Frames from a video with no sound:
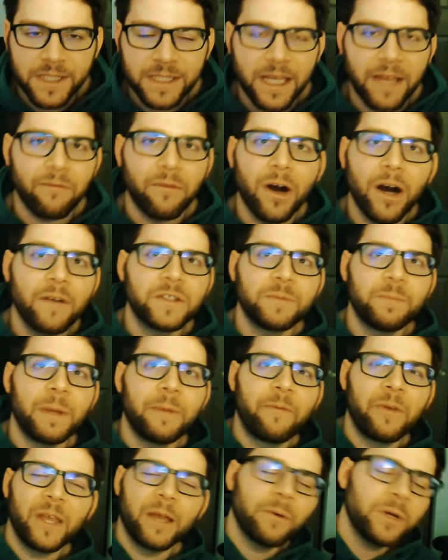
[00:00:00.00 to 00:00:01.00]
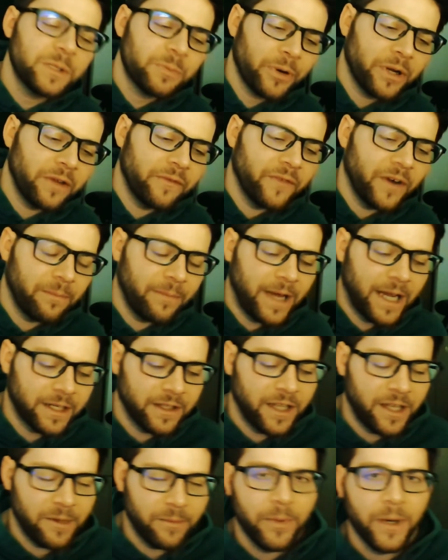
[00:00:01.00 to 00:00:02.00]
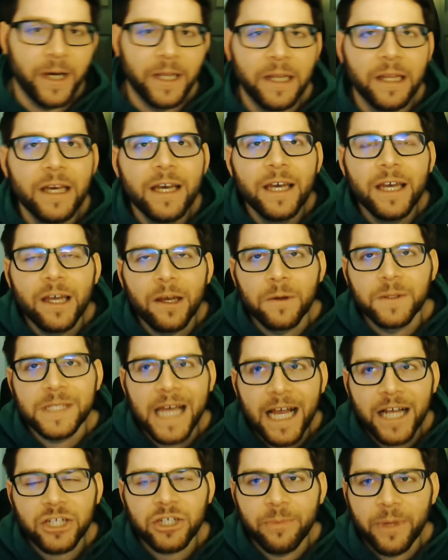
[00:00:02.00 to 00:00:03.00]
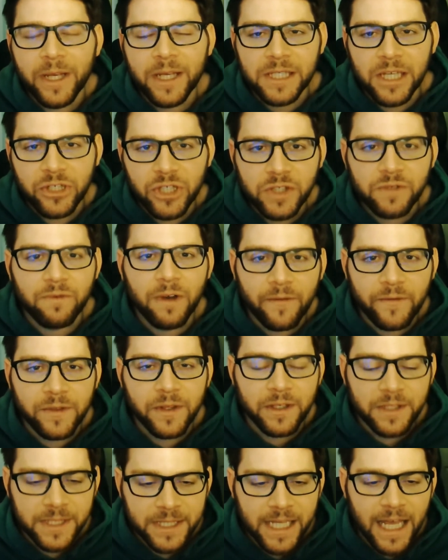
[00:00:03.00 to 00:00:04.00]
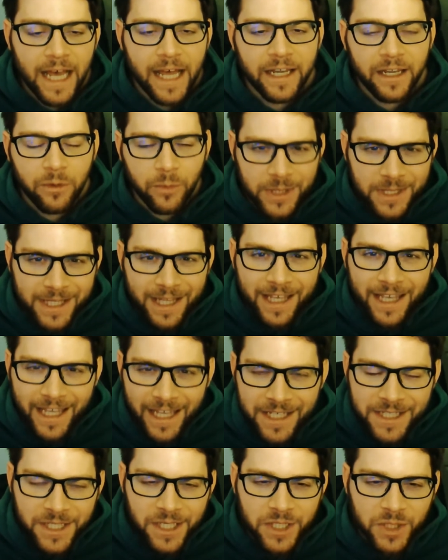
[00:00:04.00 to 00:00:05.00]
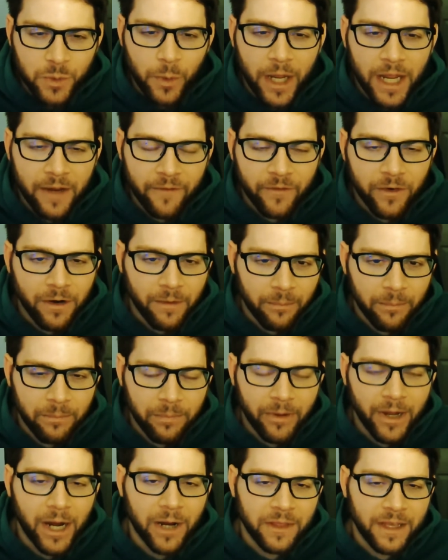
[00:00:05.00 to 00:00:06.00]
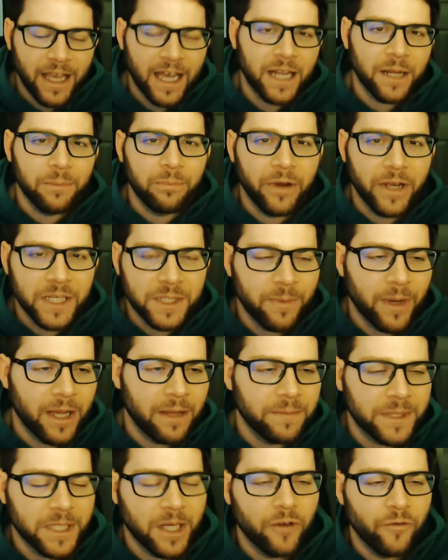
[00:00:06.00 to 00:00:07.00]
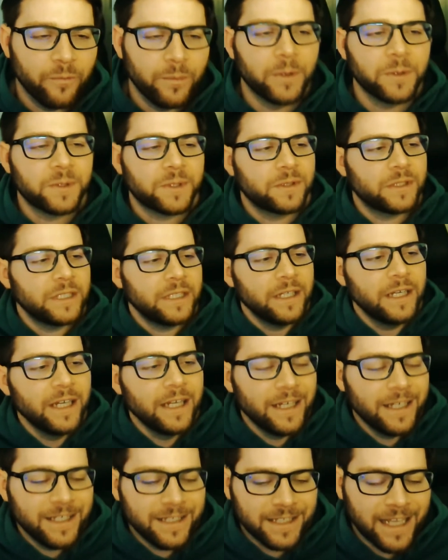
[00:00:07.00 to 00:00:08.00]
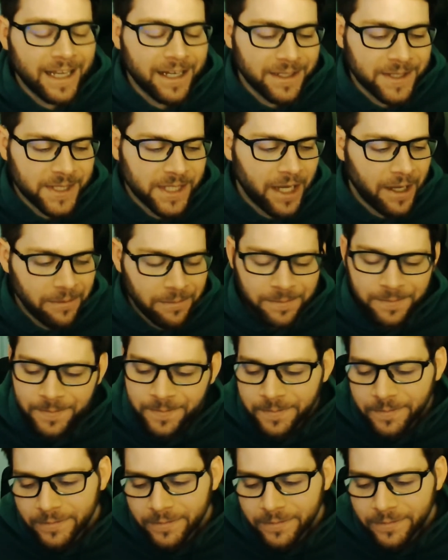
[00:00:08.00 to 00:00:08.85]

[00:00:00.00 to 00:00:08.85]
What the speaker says: I loved PvP. It was pretty fun back then, but it was actually because I just loved the set, and it was the easiest way for a player that kind of plays by himself mostly to get a set.